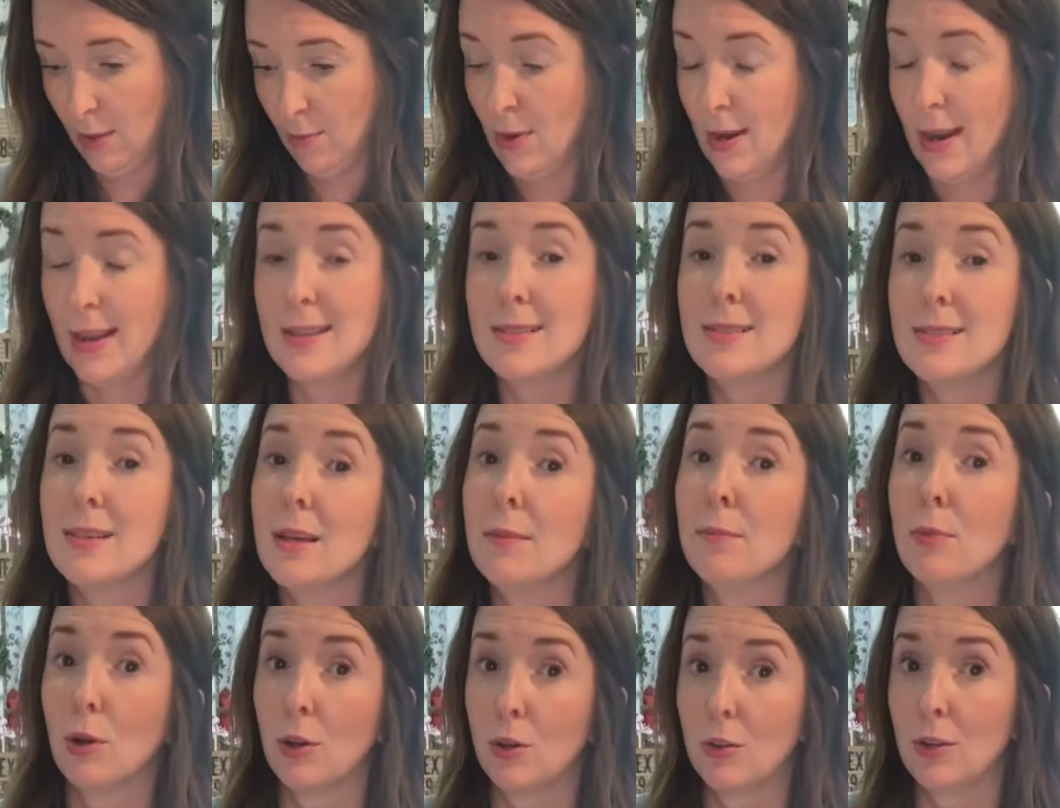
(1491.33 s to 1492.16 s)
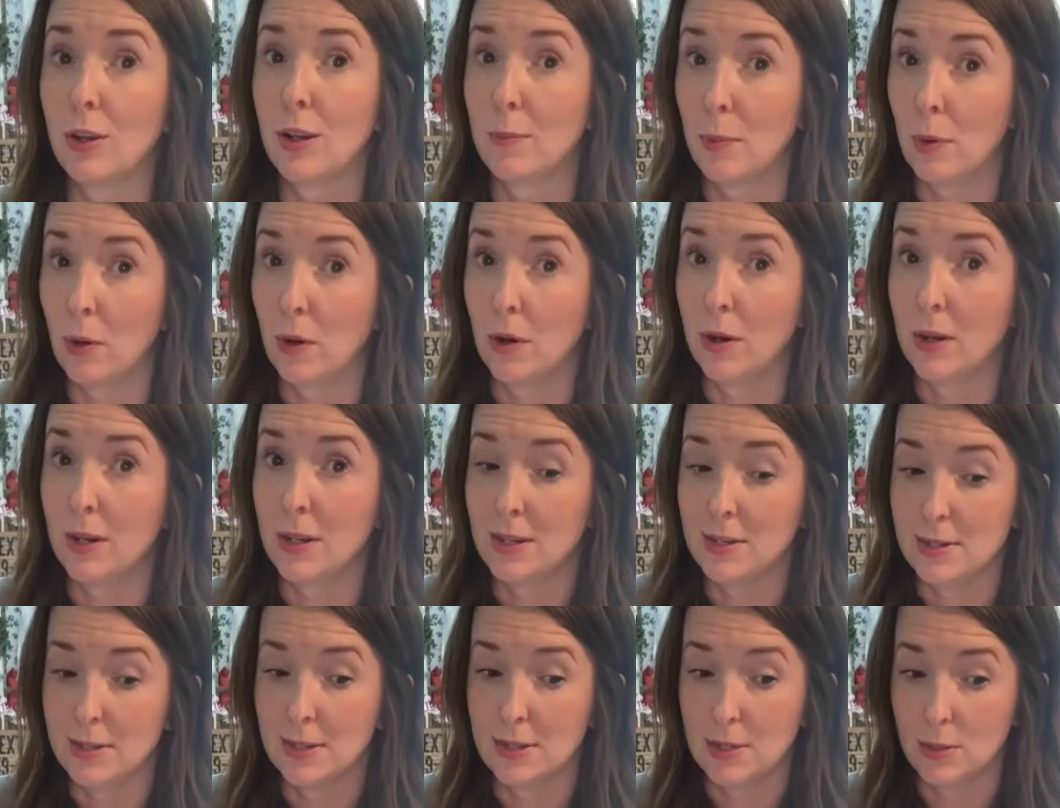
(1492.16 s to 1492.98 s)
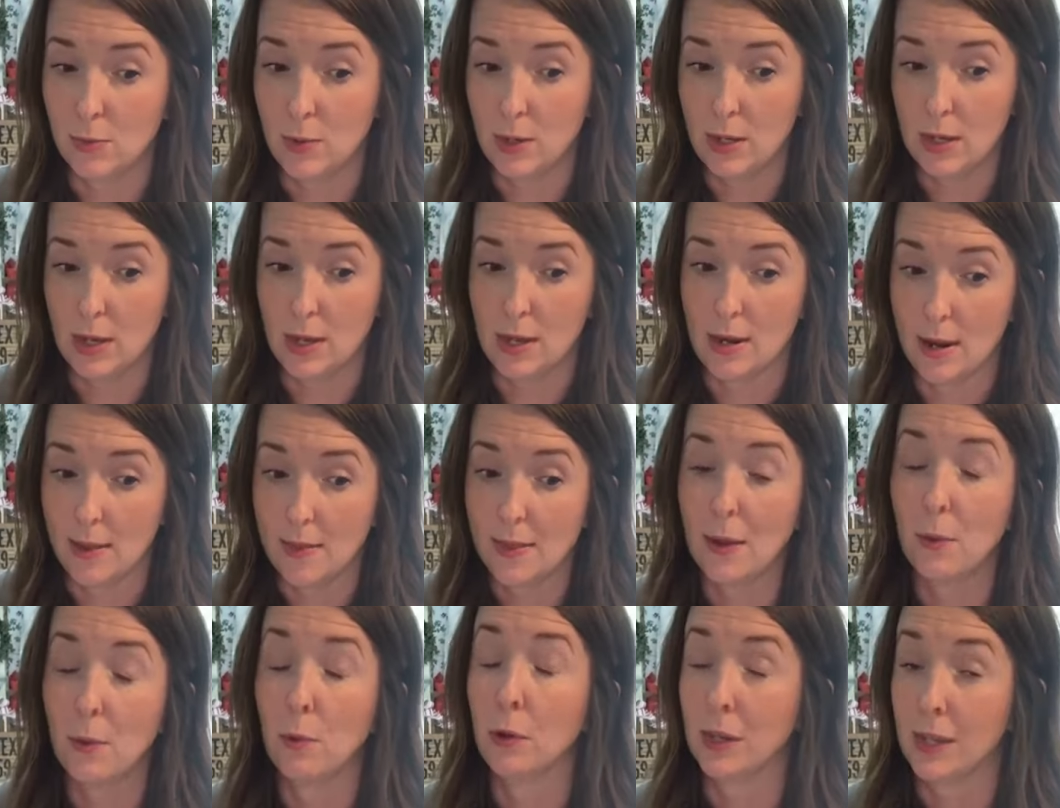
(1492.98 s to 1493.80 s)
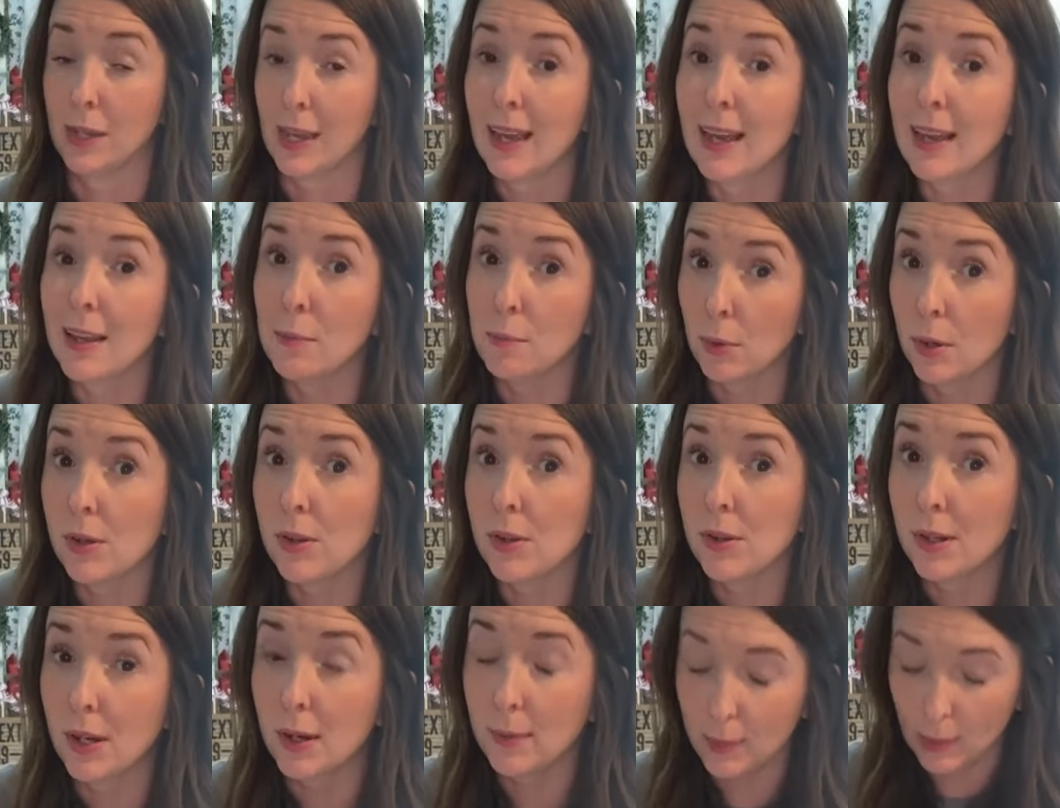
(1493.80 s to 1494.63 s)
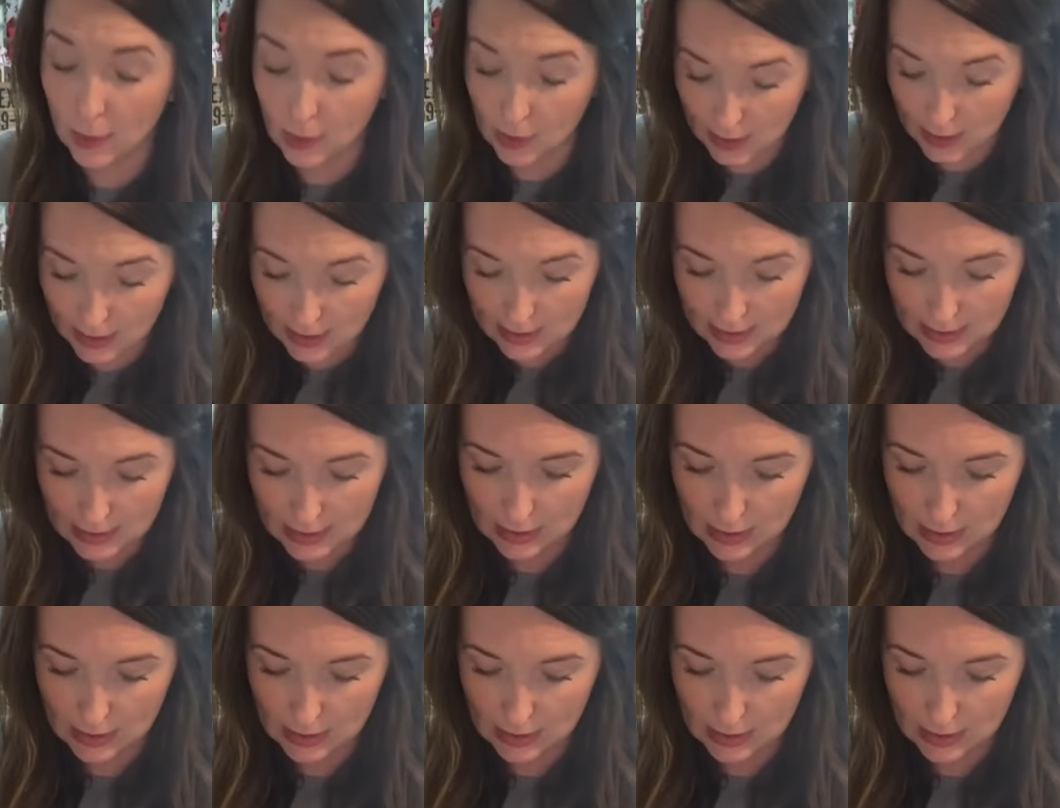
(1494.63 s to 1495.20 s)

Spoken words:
And when I say birthday parties this weekend, they were kid birthday parties.